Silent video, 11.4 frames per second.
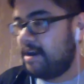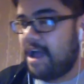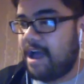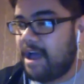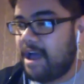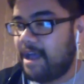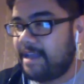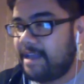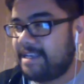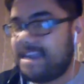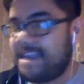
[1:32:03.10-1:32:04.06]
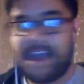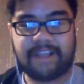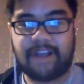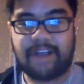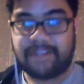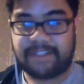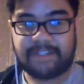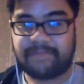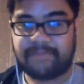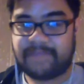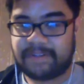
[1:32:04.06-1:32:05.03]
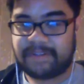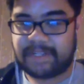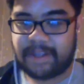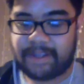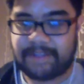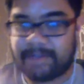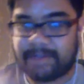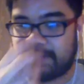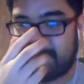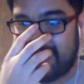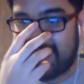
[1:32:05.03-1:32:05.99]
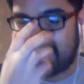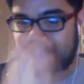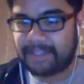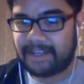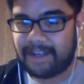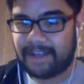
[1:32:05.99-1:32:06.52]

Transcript: This is a blast.